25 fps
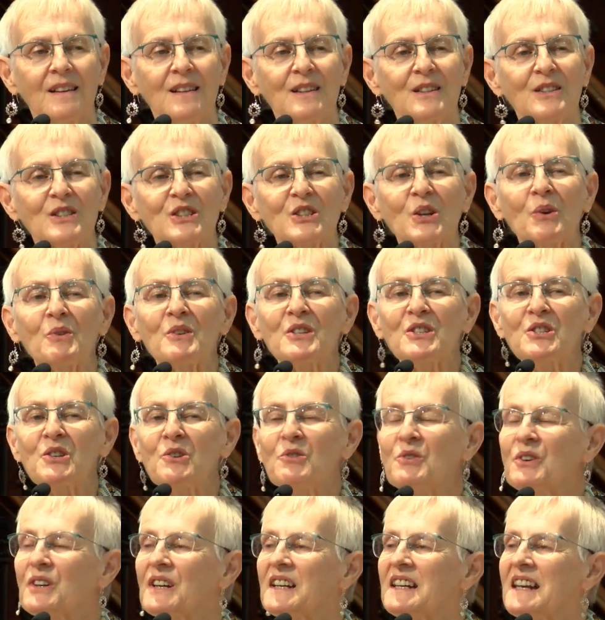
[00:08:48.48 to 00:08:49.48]
So as you
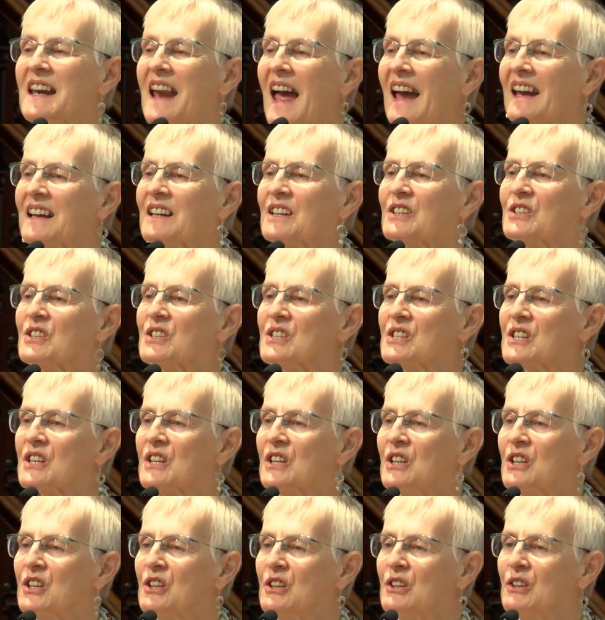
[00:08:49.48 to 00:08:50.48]
connect
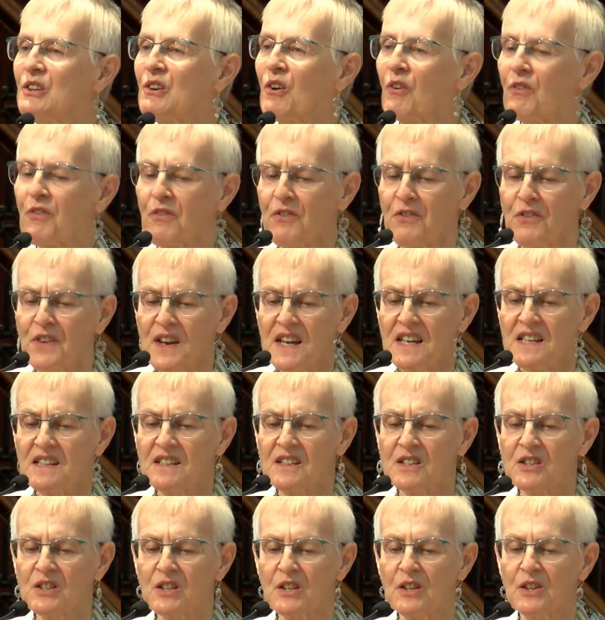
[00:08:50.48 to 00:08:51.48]
your
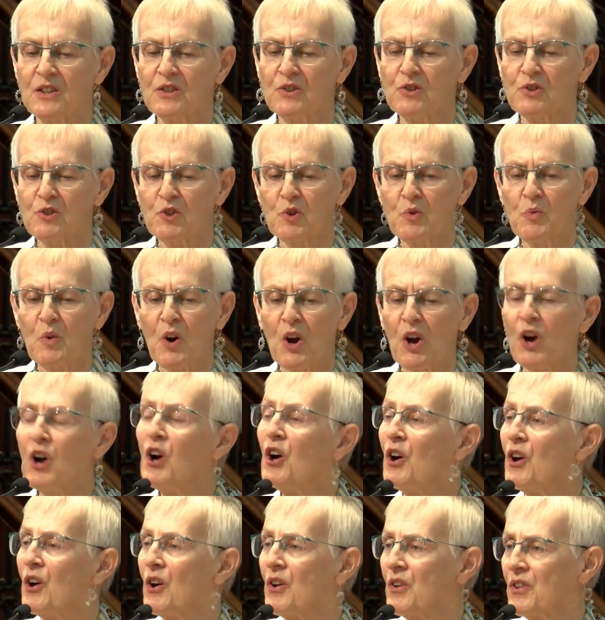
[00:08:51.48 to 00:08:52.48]
feet to
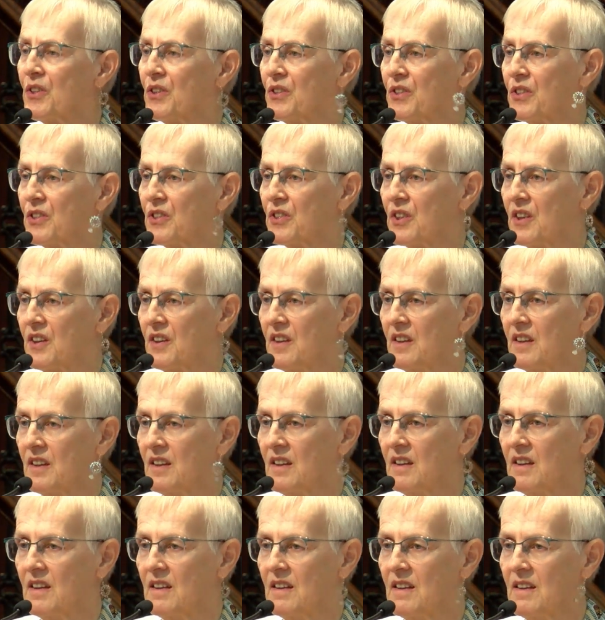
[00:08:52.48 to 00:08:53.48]
earth,
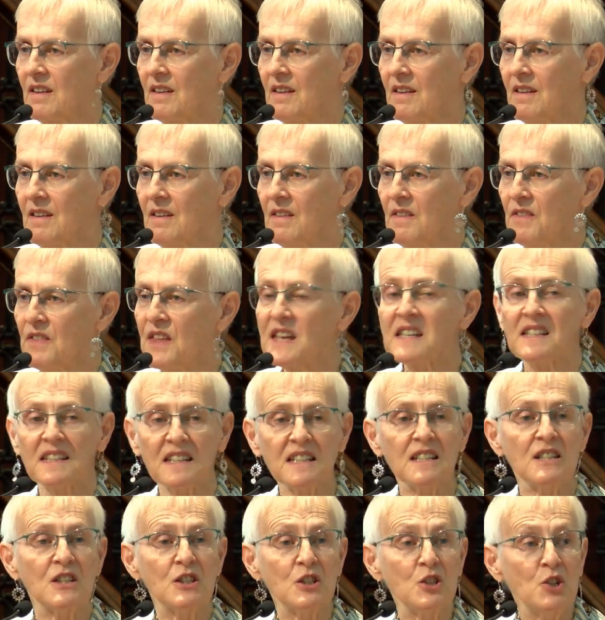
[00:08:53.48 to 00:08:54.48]
this
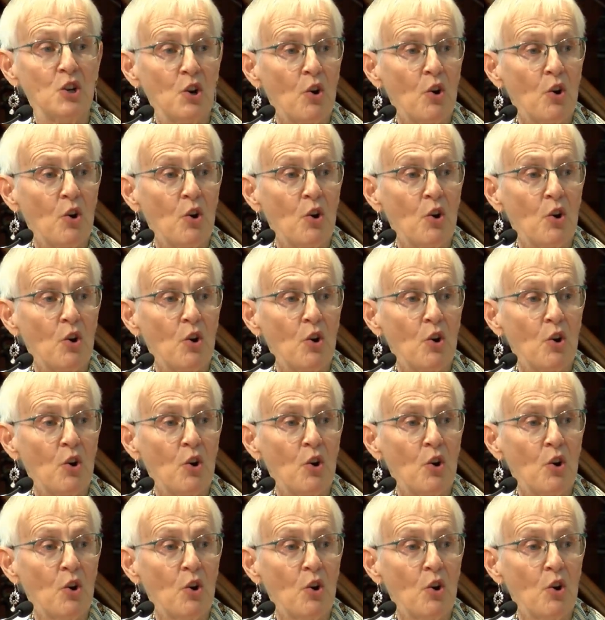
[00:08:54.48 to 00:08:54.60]
is